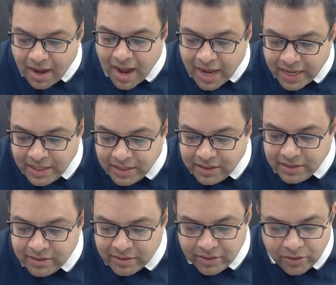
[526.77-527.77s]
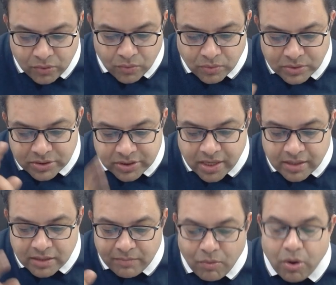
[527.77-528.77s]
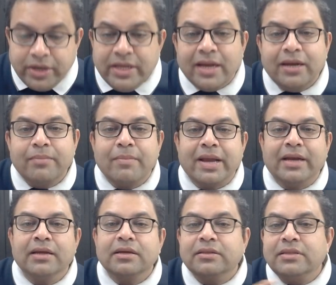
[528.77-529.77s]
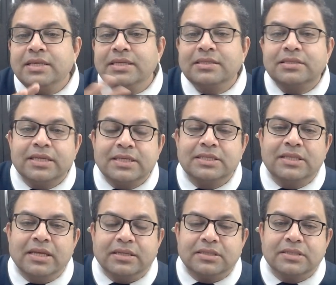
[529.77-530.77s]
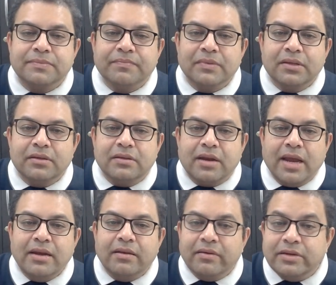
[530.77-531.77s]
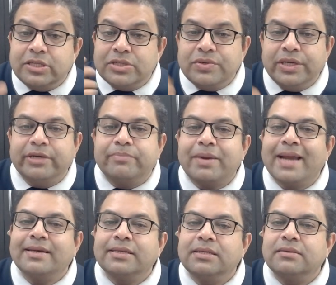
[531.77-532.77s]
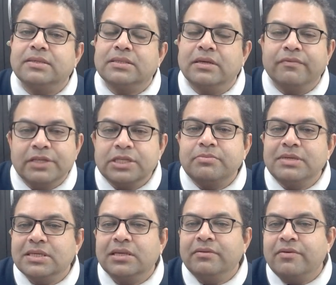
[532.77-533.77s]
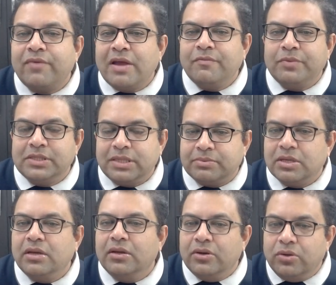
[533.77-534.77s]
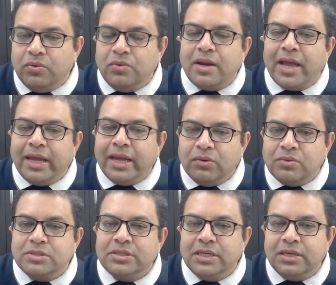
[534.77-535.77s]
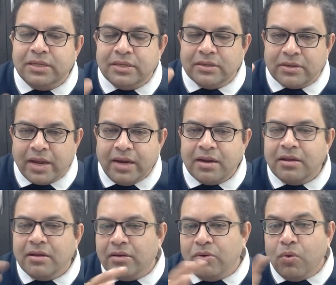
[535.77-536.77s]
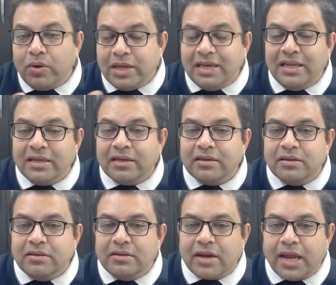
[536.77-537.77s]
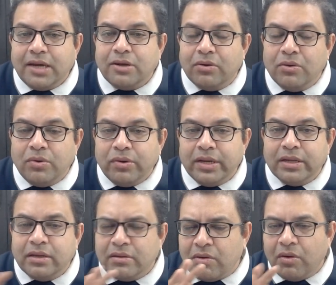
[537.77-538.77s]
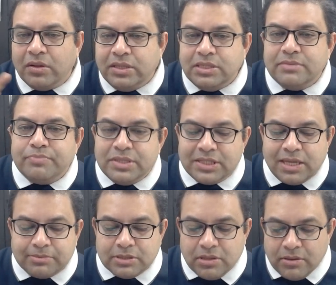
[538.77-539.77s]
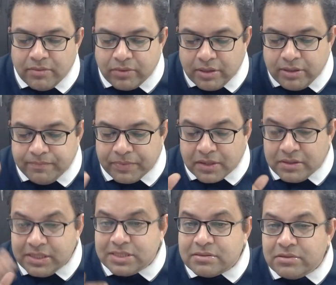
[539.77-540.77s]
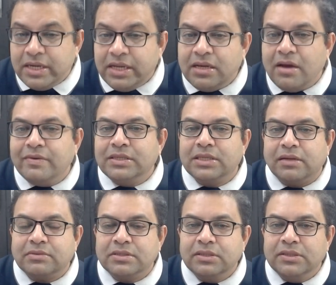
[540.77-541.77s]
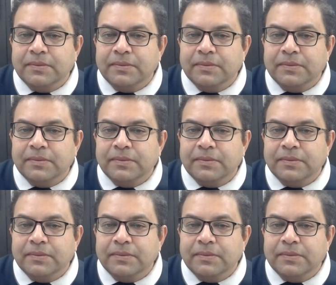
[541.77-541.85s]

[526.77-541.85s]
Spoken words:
Eye, ear, nose, tongue, body and the mind. These six things, right? Restraint, practicing restraint, which is basically the five precepts. No lying, no stealing, right? No killing, right? No drinking. All these precepts, restraining ourselves.